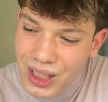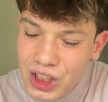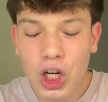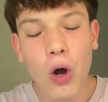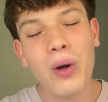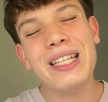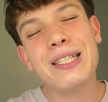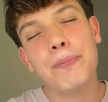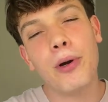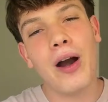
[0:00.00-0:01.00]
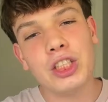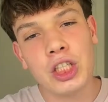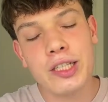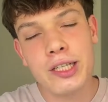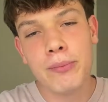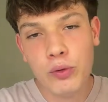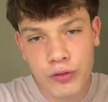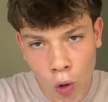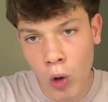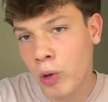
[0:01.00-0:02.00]
inspirations to move
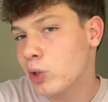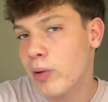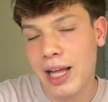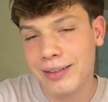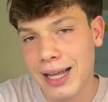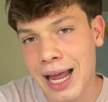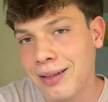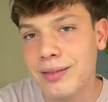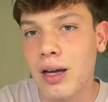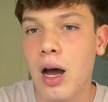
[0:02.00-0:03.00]
forward with Atalanta,